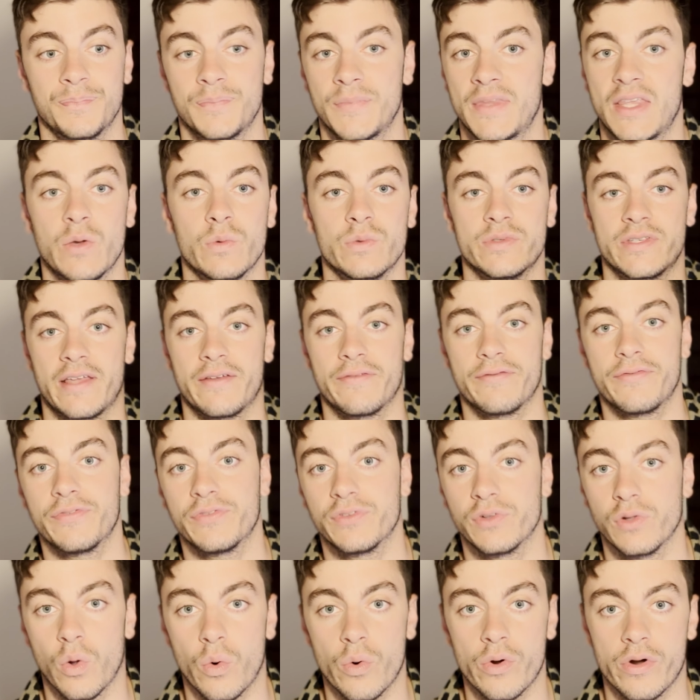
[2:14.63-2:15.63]
He was at
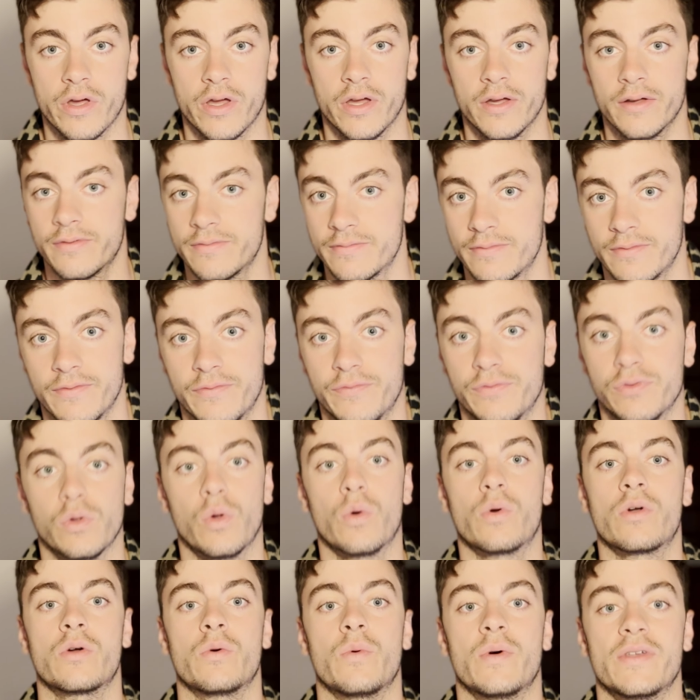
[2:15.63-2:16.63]
Florida.
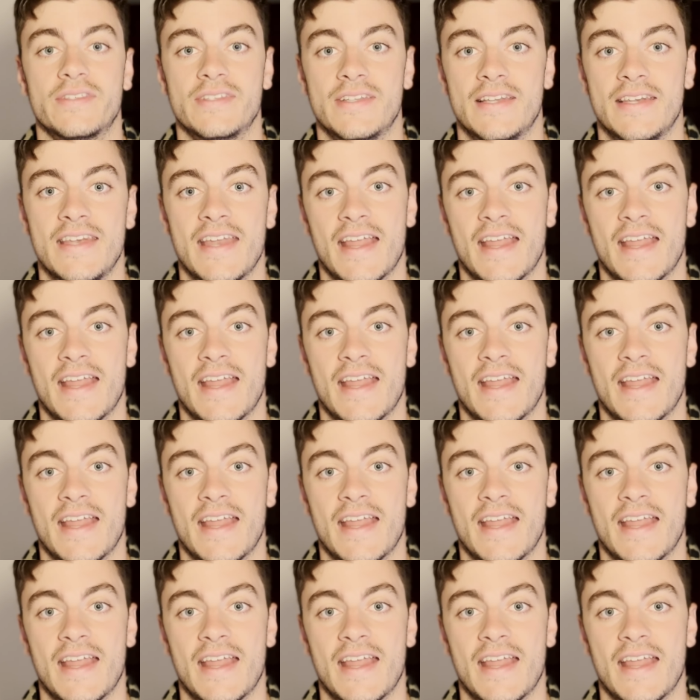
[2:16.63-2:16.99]
Florida wasn't